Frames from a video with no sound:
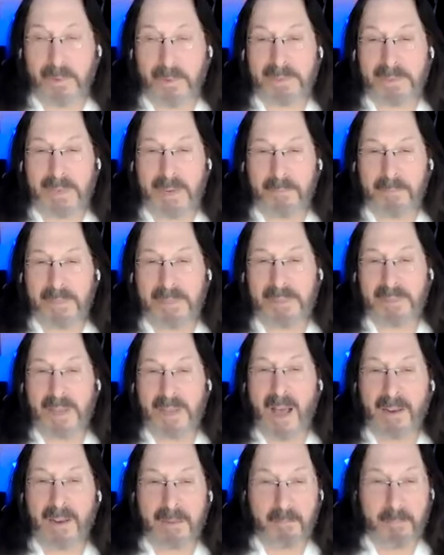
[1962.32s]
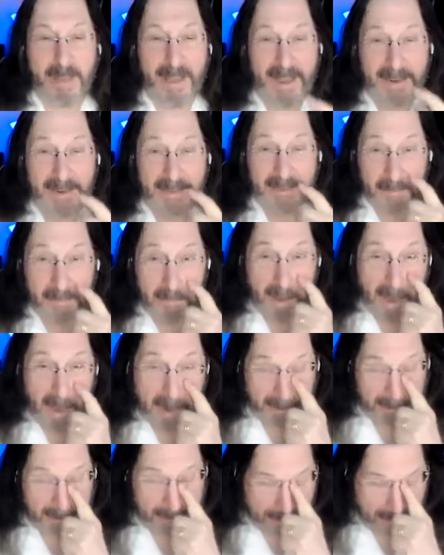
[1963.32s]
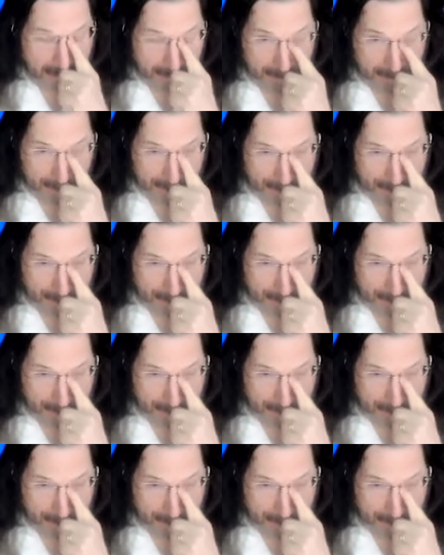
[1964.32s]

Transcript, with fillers: what seemed a solid pain in the body